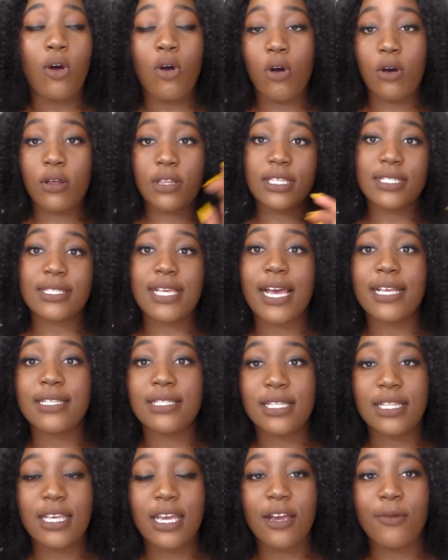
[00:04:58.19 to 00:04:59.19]
all the
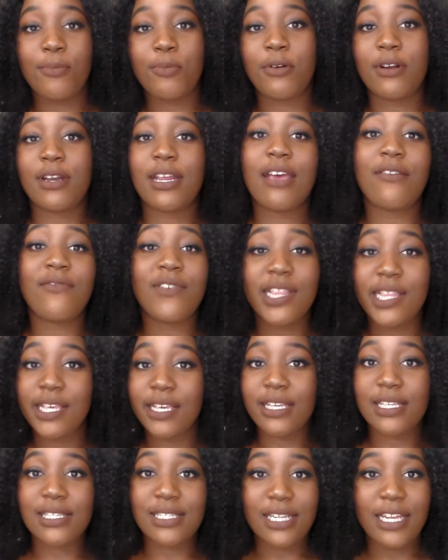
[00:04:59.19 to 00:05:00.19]
signs in the airport,
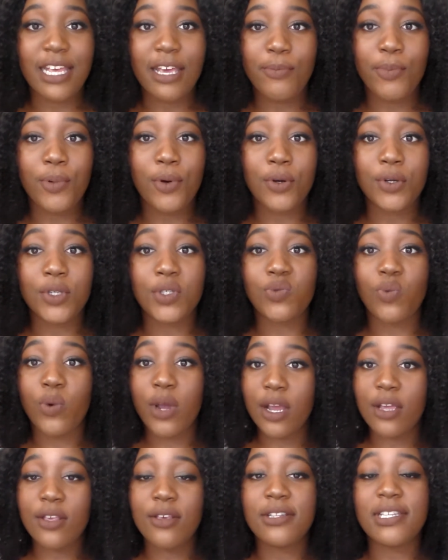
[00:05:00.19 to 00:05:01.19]
everything is labeled
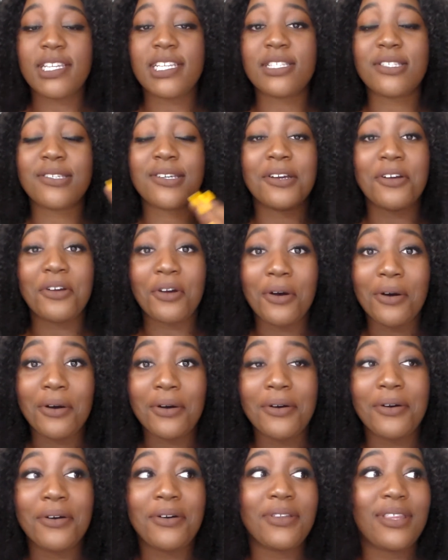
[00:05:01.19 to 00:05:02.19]
where you need to
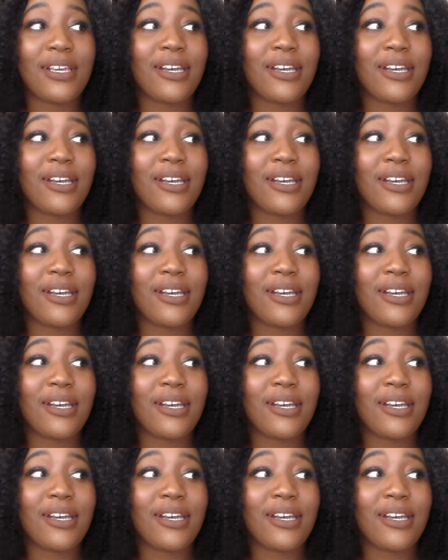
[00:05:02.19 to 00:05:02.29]
go.